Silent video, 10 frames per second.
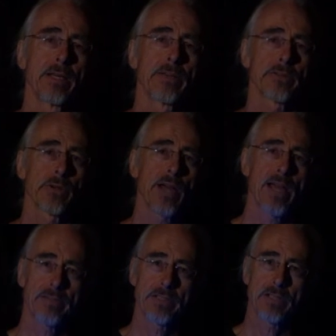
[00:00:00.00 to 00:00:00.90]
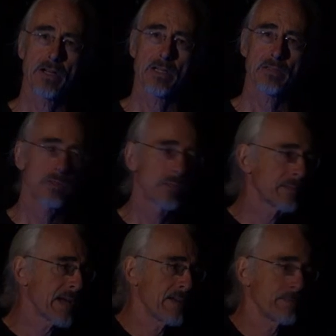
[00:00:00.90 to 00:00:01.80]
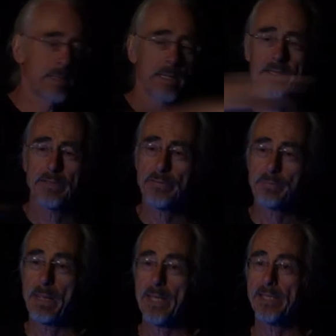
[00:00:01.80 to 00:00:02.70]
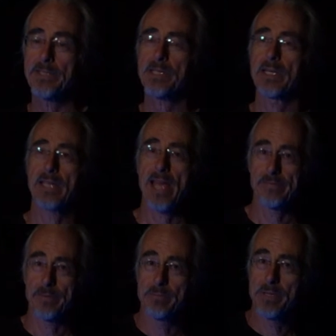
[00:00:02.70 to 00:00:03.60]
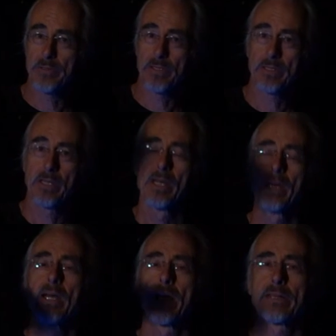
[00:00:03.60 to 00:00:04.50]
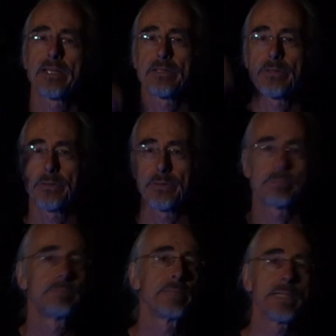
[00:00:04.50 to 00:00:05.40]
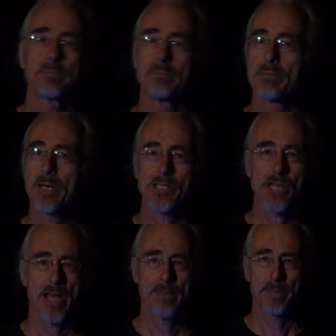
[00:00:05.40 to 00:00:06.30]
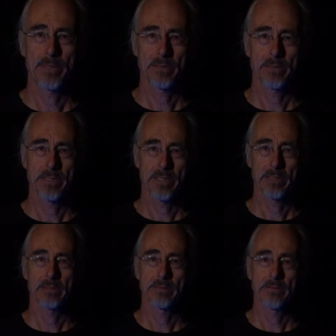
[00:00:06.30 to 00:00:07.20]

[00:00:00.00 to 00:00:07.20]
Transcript: So have a dark room, have plenty of space, and have a mirror, and then you'll be much happier learning the